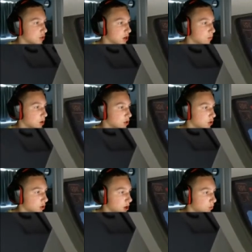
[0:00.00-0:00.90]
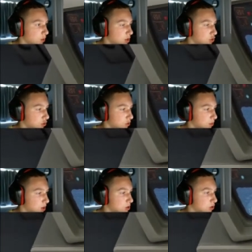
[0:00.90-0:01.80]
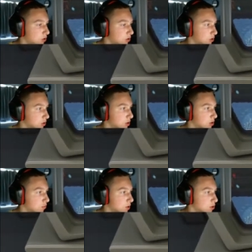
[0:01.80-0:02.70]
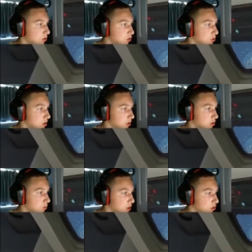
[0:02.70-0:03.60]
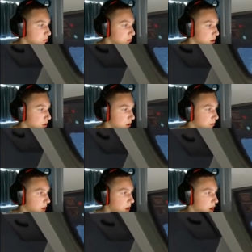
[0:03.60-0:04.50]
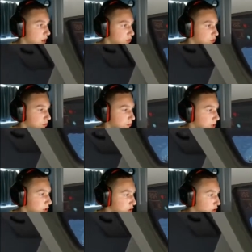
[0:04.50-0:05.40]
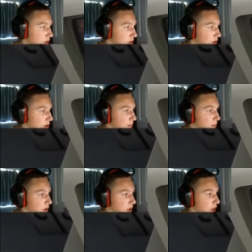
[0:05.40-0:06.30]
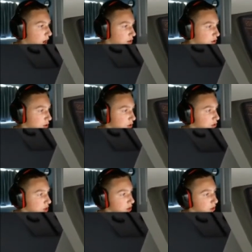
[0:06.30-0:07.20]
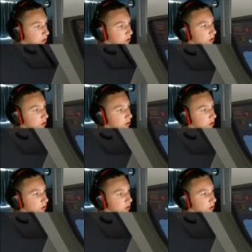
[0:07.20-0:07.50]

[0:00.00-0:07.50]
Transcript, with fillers: How do I how do I adjust the brightness? It's way too it's way too bright on my eyes. My little my little eyes can't stand it.